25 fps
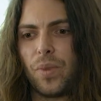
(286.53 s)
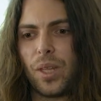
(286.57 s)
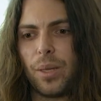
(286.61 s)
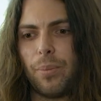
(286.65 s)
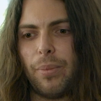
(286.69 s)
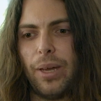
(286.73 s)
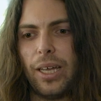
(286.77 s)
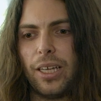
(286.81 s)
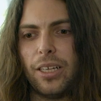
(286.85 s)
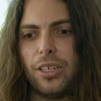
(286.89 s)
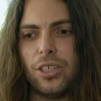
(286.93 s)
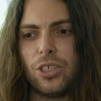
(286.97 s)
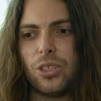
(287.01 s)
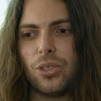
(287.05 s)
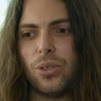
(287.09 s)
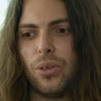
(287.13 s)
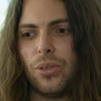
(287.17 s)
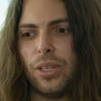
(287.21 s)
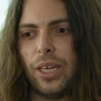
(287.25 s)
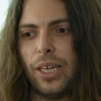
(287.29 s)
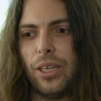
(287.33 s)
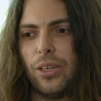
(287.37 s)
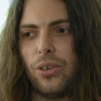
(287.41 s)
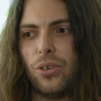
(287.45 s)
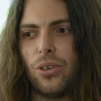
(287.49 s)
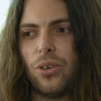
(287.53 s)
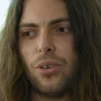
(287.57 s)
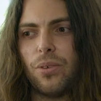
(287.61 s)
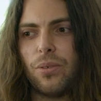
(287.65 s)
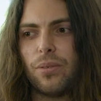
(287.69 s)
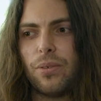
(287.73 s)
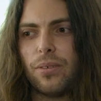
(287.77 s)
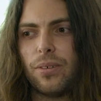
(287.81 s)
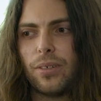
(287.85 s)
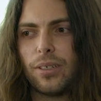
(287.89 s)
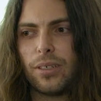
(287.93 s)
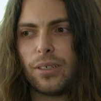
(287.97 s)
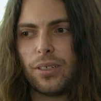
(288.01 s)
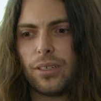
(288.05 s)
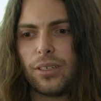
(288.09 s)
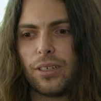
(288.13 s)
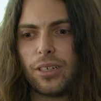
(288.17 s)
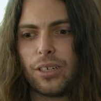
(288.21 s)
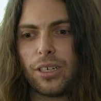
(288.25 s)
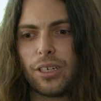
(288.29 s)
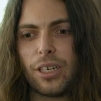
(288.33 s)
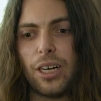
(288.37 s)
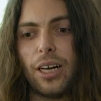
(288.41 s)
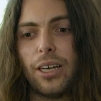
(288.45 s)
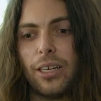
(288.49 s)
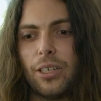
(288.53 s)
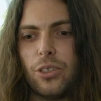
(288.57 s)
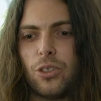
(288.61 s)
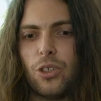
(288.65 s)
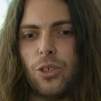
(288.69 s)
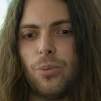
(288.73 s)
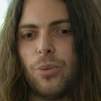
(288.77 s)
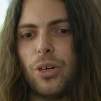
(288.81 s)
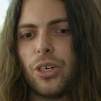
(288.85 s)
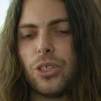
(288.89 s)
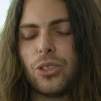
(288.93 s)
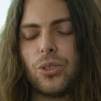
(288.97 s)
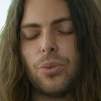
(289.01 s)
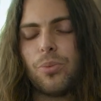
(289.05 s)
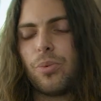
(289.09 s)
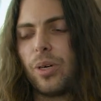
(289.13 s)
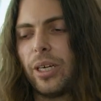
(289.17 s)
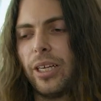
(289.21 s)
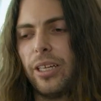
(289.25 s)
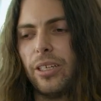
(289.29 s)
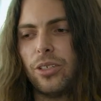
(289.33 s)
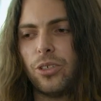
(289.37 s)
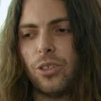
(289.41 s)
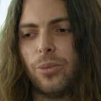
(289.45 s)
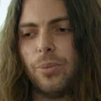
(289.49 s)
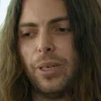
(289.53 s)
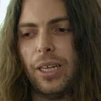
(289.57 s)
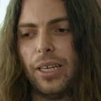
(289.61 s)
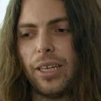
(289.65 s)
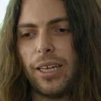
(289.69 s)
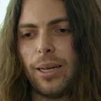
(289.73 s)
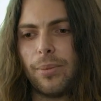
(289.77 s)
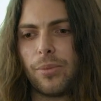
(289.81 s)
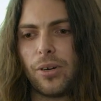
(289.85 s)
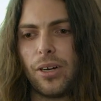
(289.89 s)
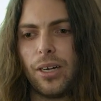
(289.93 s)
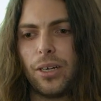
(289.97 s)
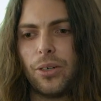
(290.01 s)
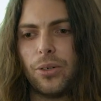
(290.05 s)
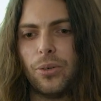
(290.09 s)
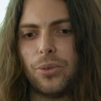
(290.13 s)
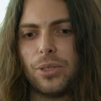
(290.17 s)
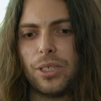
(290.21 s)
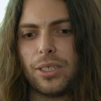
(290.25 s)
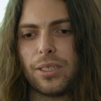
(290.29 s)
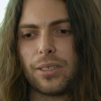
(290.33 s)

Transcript: making sure that you're not cutting too much or bringing too many camera angles,